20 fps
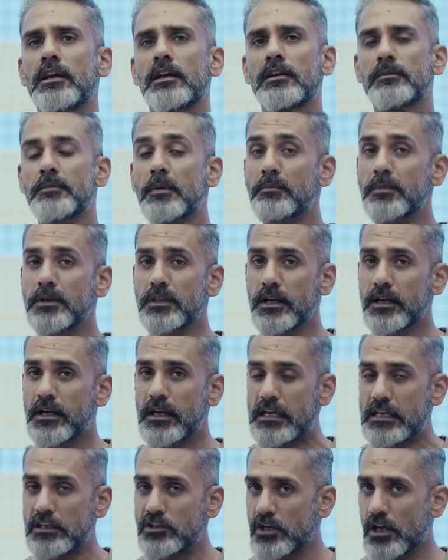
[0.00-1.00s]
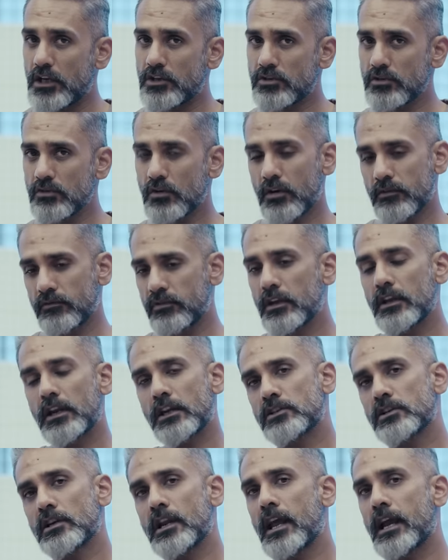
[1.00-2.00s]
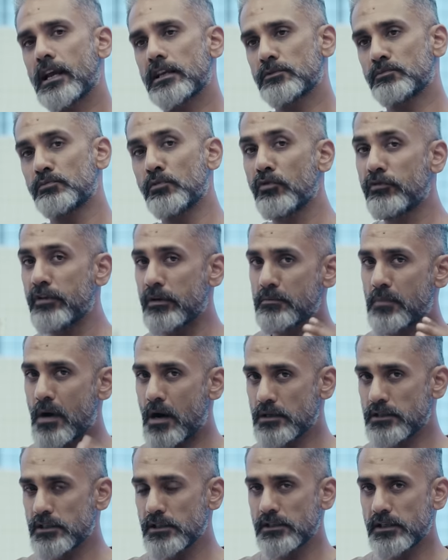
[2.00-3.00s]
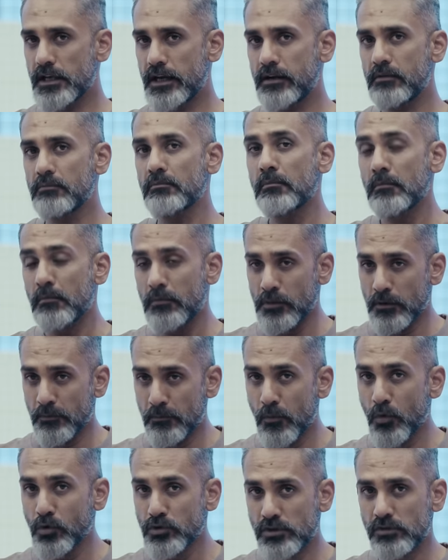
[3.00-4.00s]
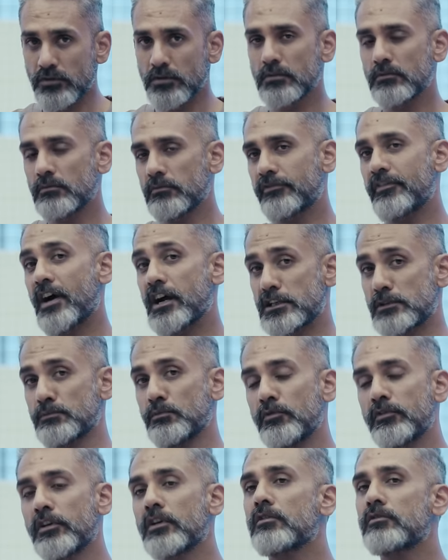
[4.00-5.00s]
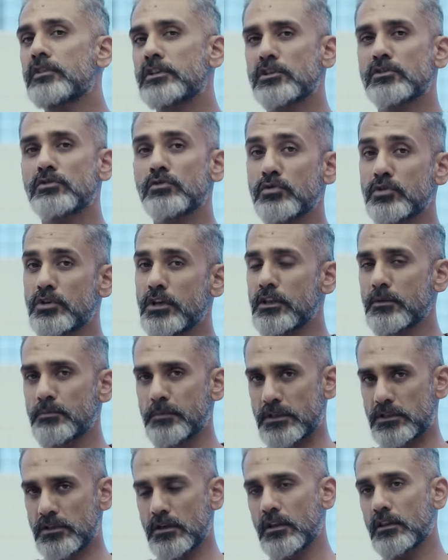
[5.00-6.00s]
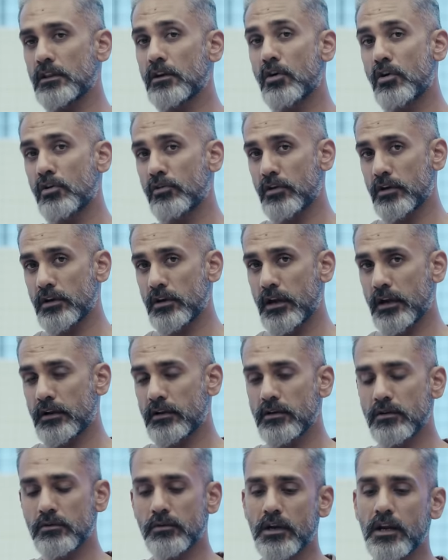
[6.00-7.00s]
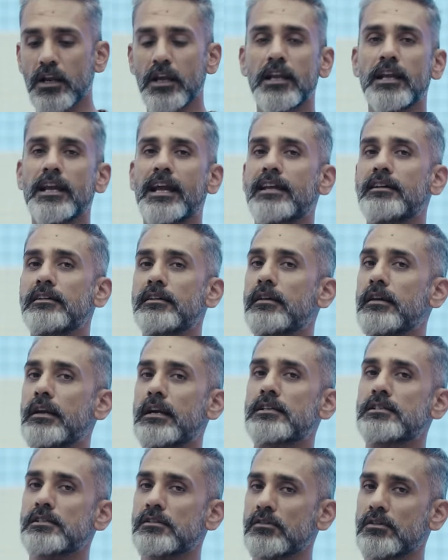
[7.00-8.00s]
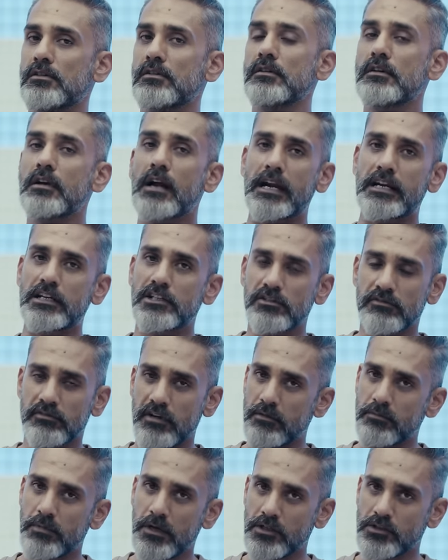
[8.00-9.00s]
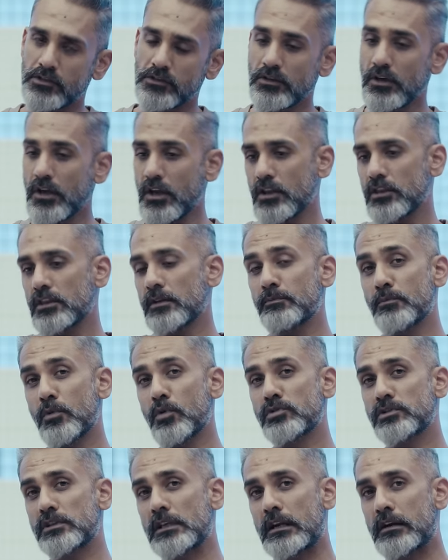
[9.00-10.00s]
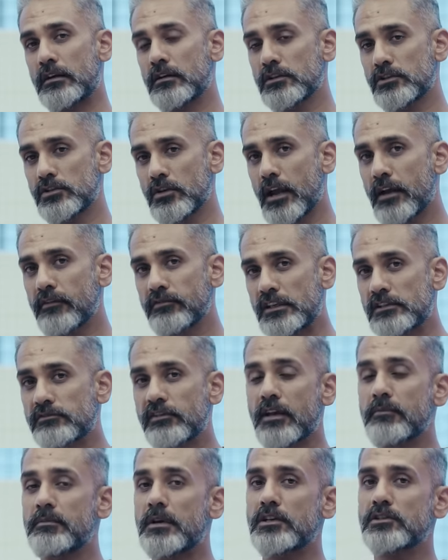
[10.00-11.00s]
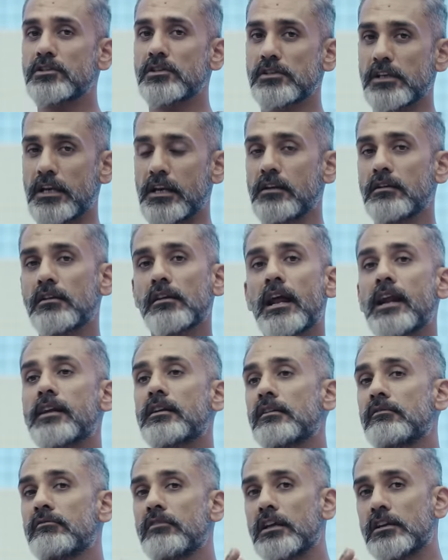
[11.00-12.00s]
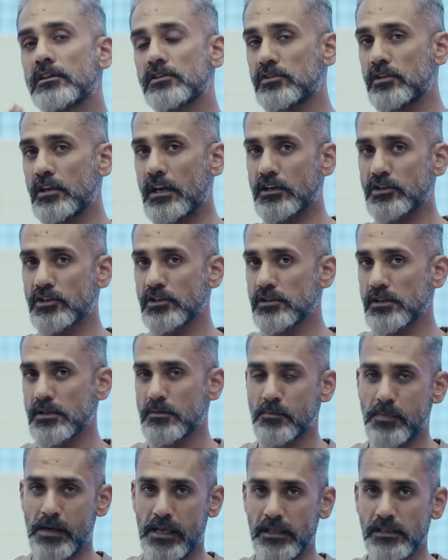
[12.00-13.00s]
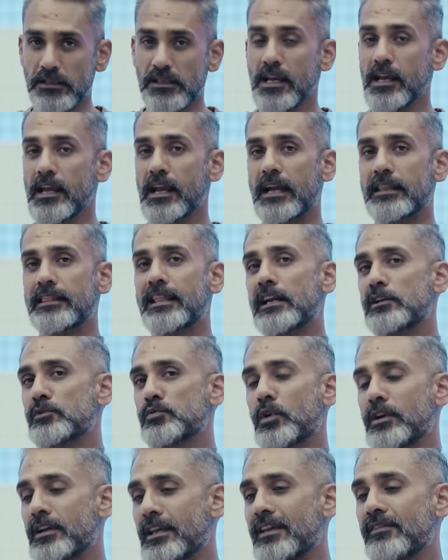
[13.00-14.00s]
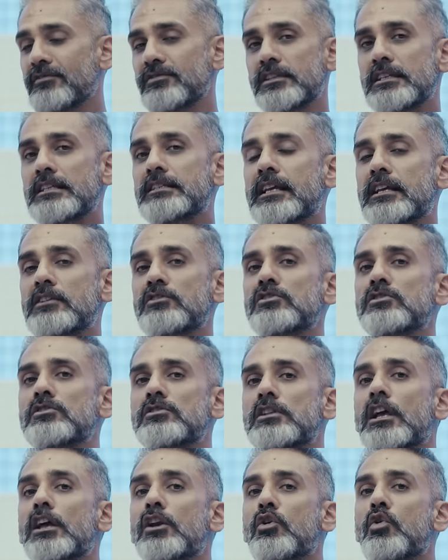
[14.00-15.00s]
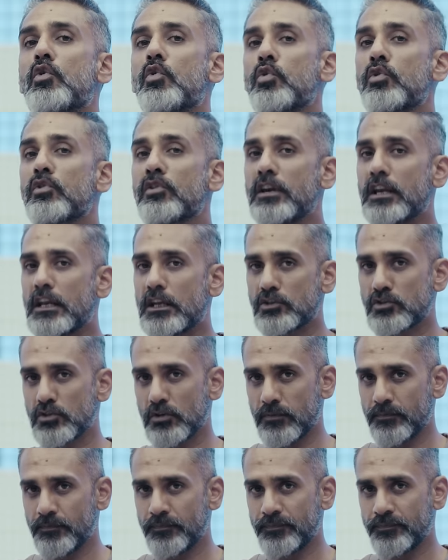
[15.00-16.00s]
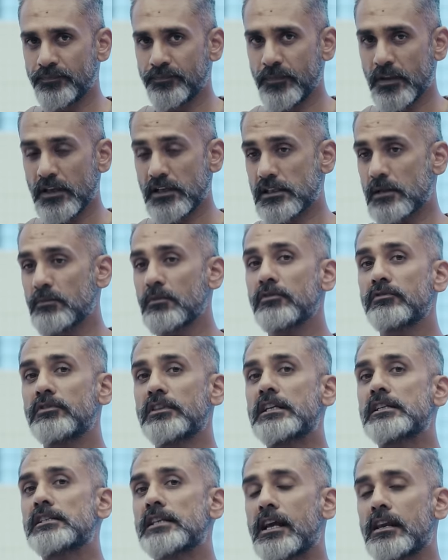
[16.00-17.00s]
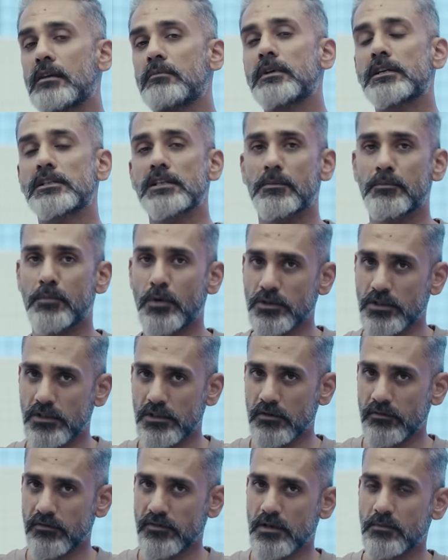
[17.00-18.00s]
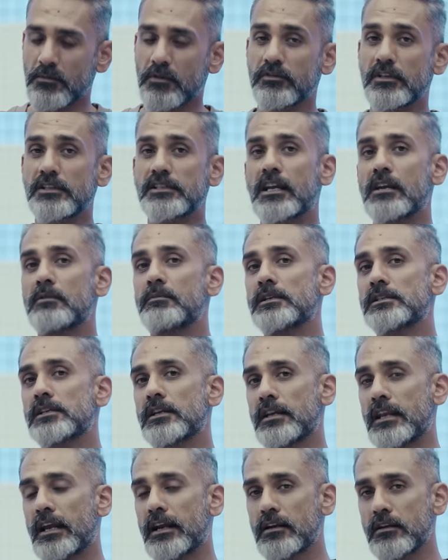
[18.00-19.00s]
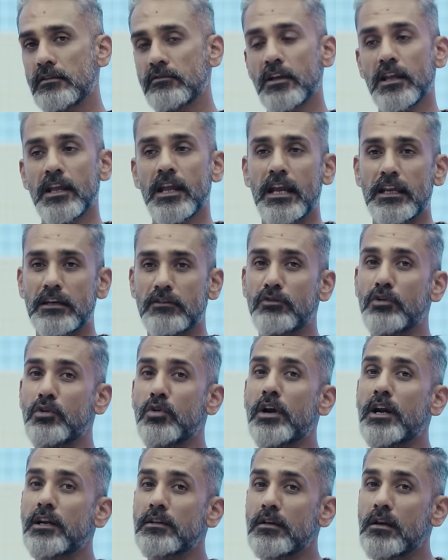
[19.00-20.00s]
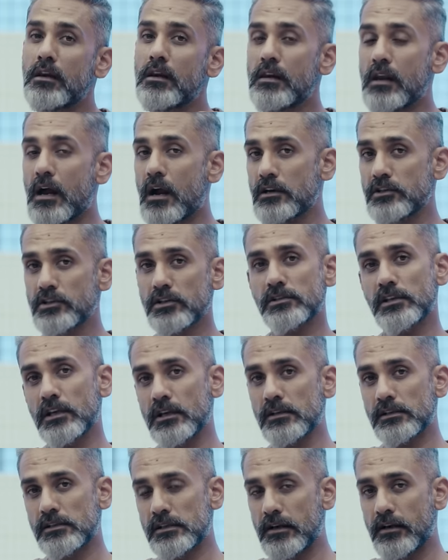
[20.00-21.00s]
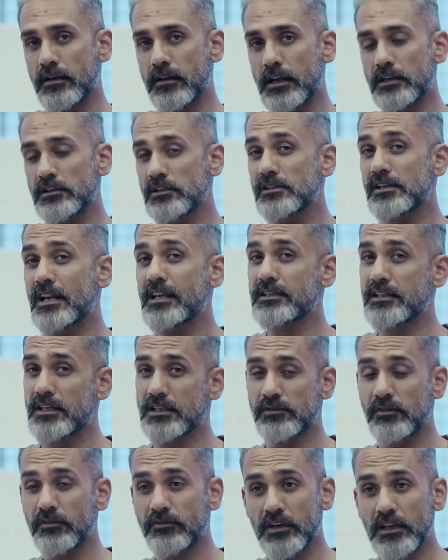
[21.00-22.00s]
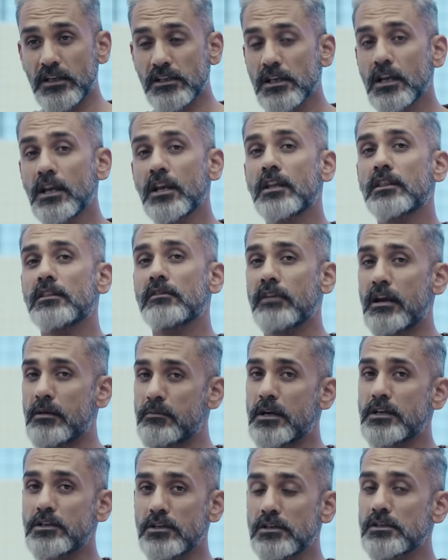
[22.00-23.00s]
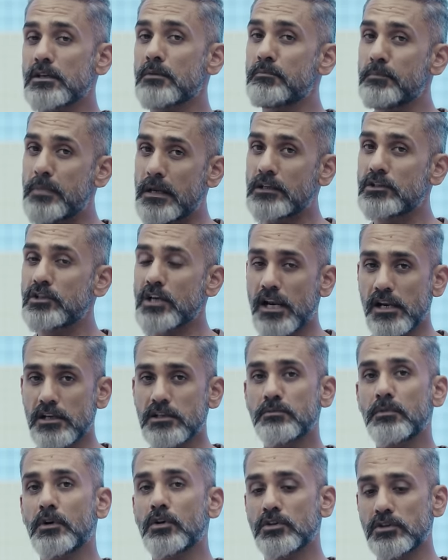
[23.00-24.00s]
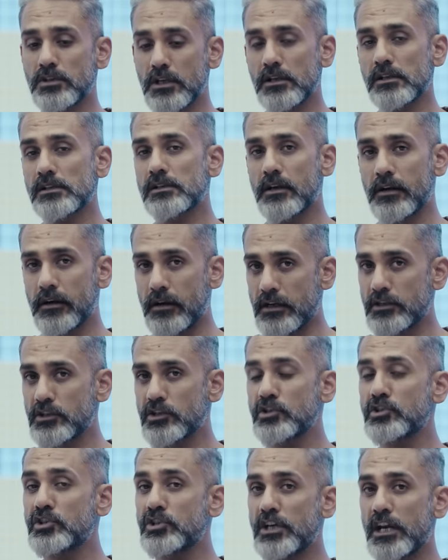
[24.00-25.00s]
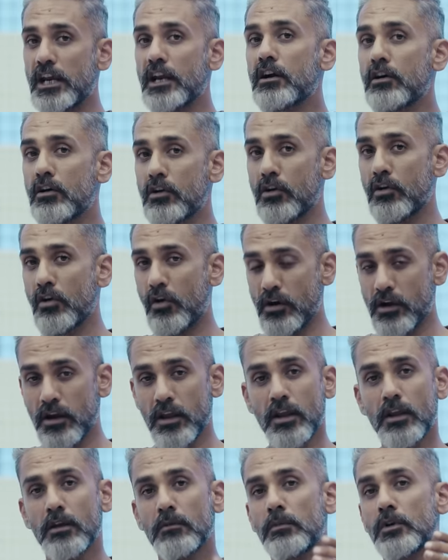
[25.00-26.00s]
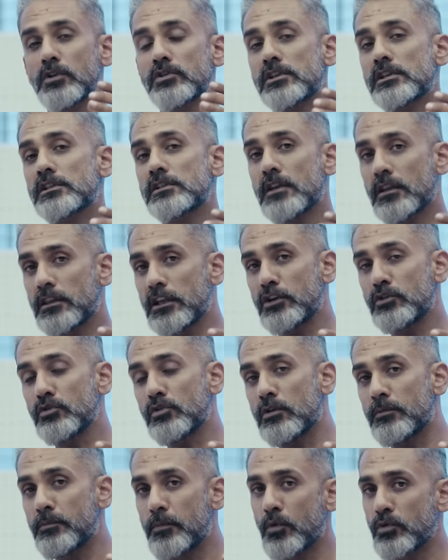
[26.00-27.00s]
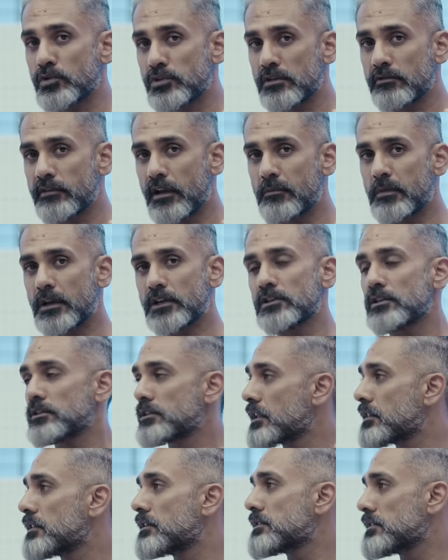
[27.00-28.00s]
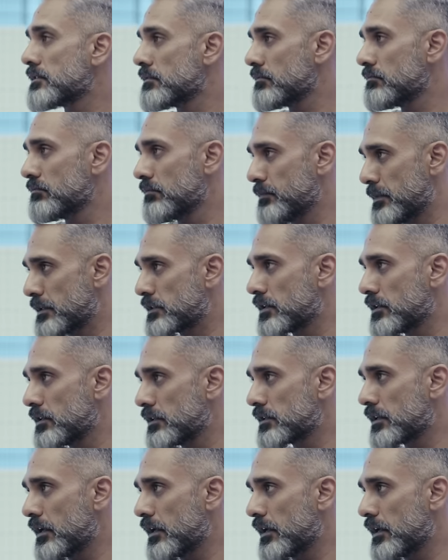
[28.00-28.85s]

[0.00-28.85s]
Remember that each engine configuration has moving parts inside, the most fast moving of which is usually the piston and the conrod connected to it, and it creates certain kinds of vibration. The more cylinders you have, these vibrations interact in various directions and planes, and that's what gives these engines their core nature. Some of these elements are positive, some of these elements are negative. And if you look at the larger single cylinder engines like 650s, the vibration is a big challenge because single cylinder engines shake a lot because there's nothing to oppose the vibrations that the piston is